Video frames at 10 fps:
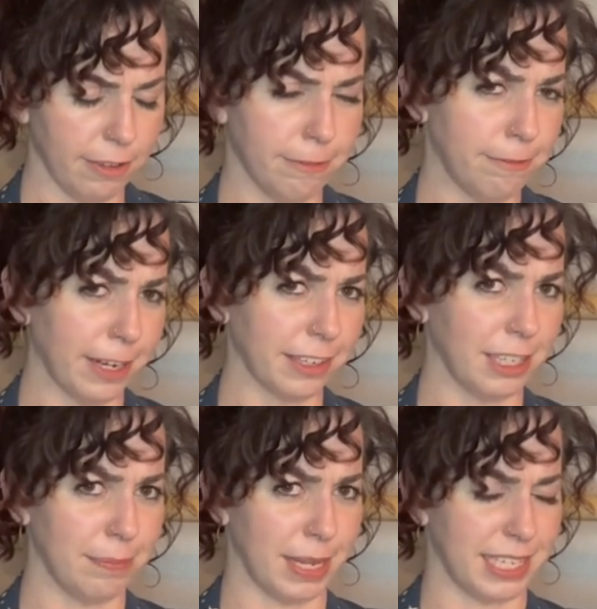fairly
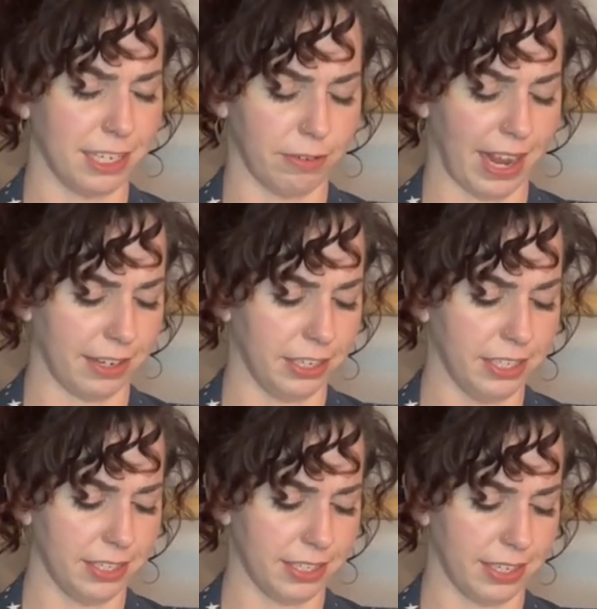basic
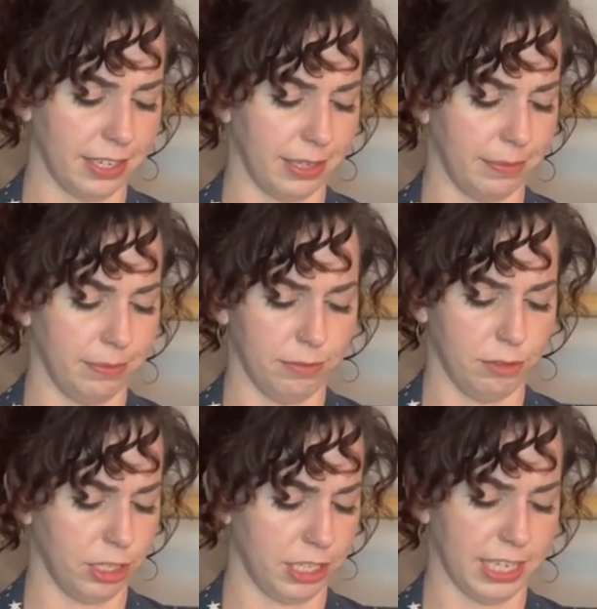raglans,
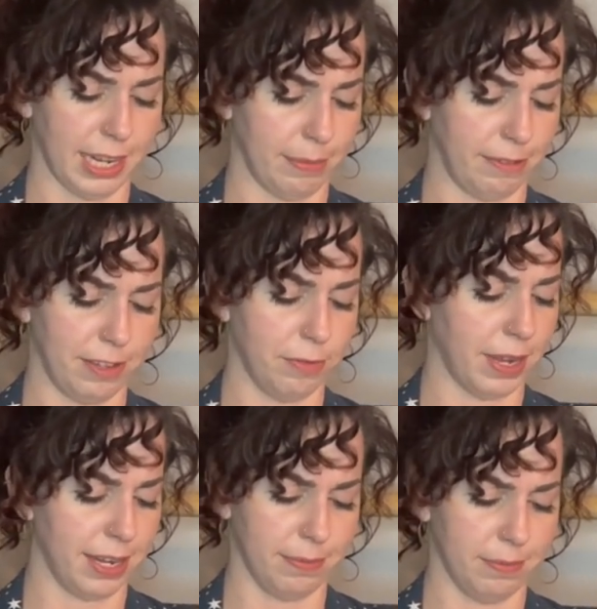just to get my feet
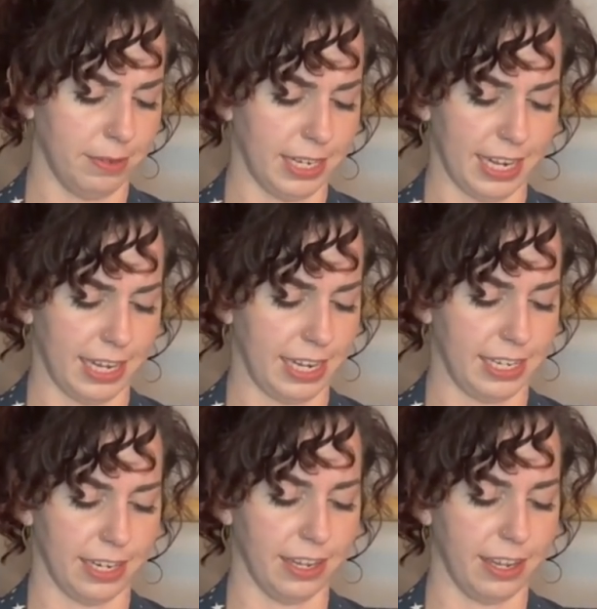wet, get an
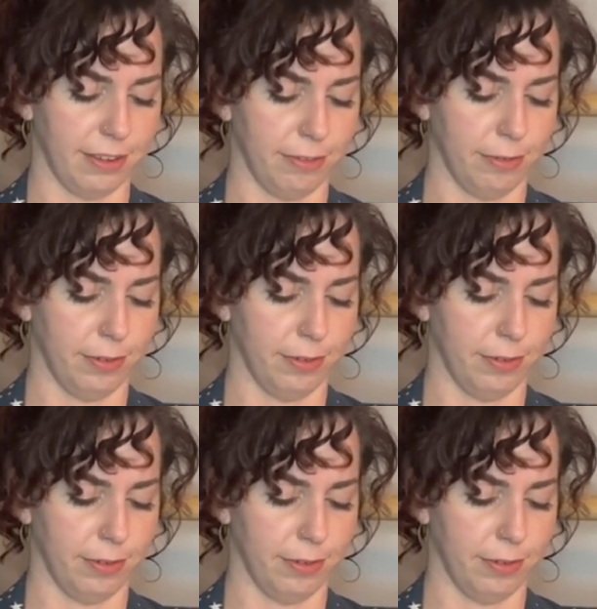idea of